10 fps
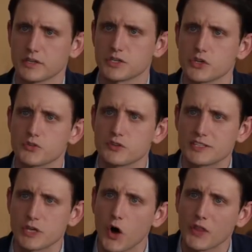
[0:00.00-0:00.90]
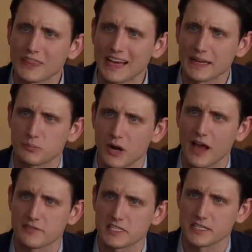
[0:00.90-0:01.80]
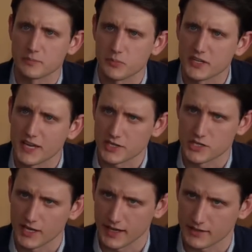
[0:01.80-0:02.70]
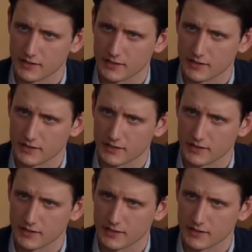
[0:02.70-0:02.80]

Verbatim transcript: Children's Online Privacy and Protection Act.